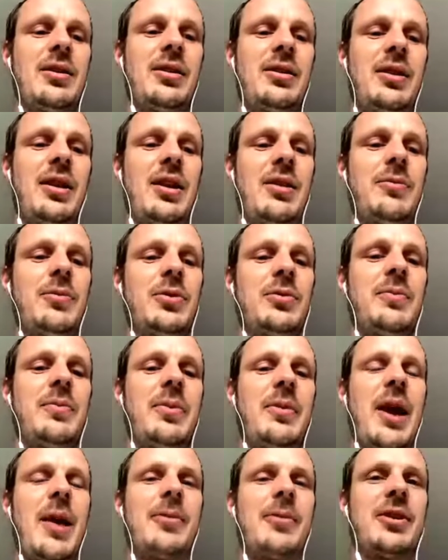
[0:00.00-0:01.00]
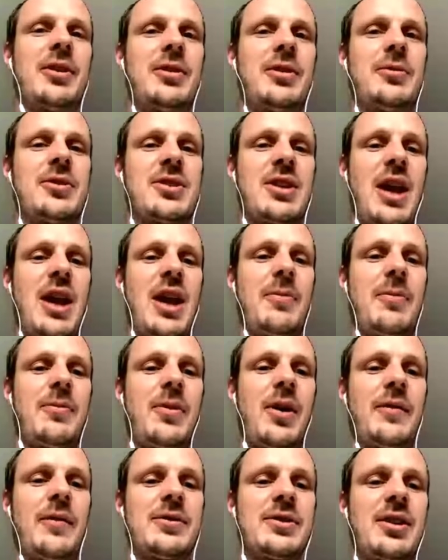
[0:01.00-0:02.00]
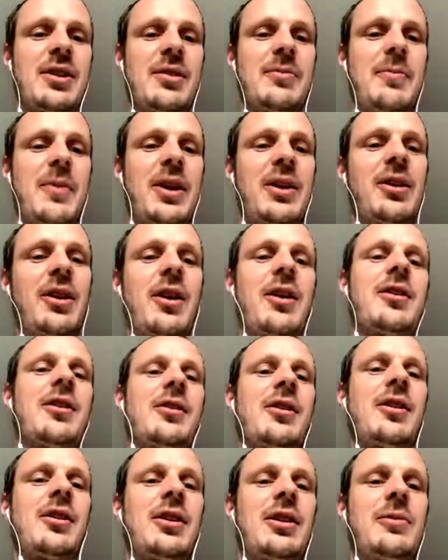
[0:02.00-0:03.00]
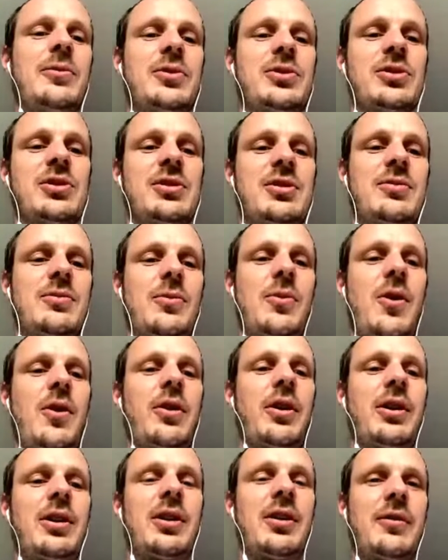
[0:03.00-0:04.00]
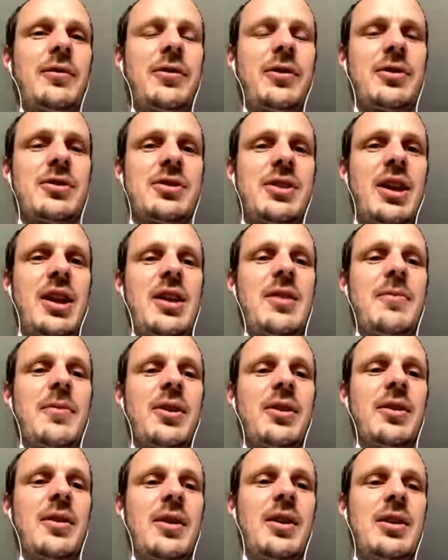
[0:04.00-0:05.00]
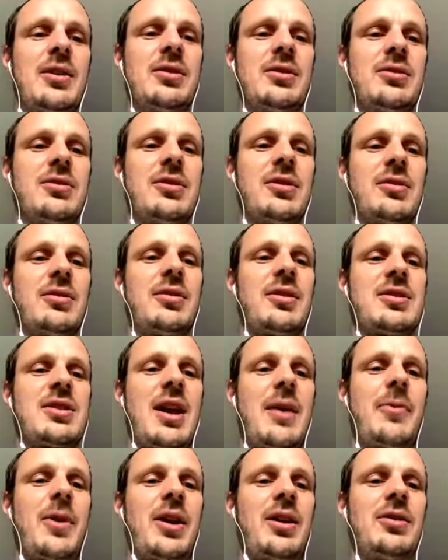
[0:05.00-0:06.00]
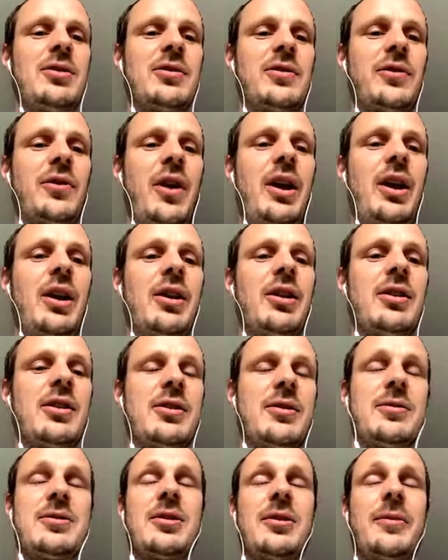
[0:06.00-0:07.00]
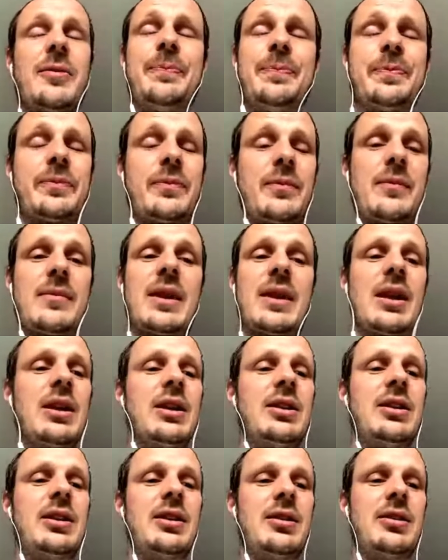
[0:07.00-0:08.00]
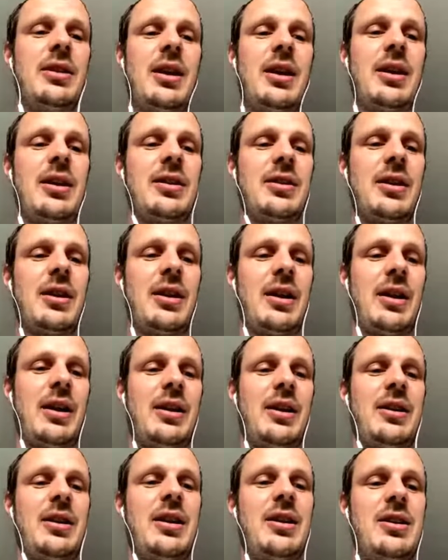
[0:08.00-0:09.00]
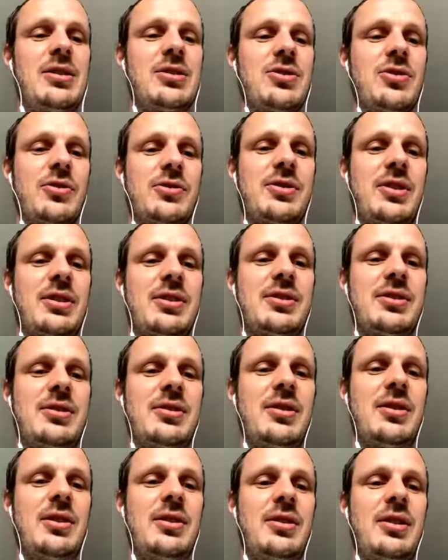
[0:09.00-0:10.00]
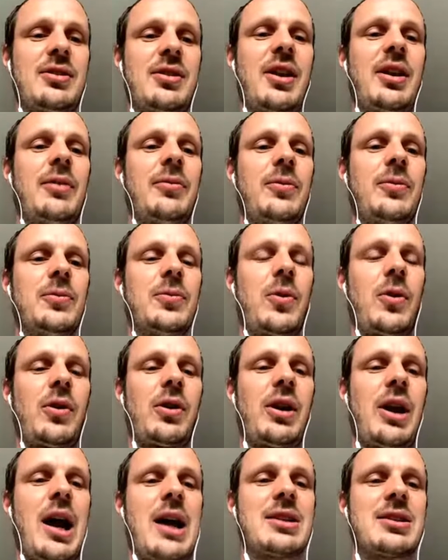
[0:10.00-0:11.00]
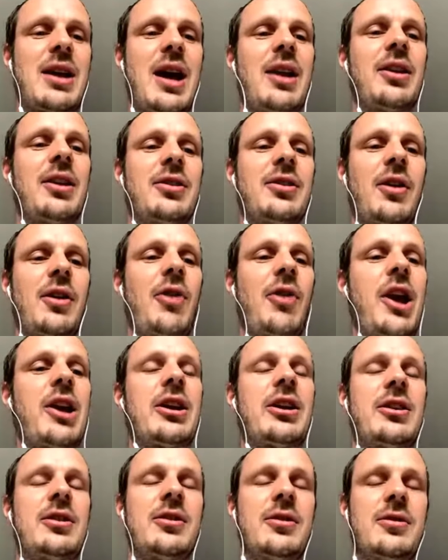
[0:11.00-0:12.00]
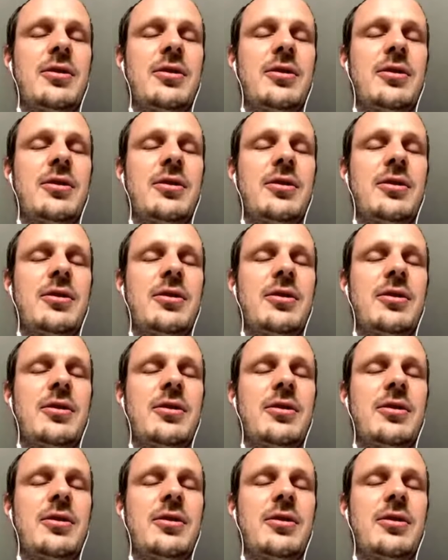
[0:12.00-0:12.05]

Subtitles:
he would be able to do the same, obviously, at Man United, and he would just walk into the first team and the same way he does for England. So he is just this kind of world-class talent already.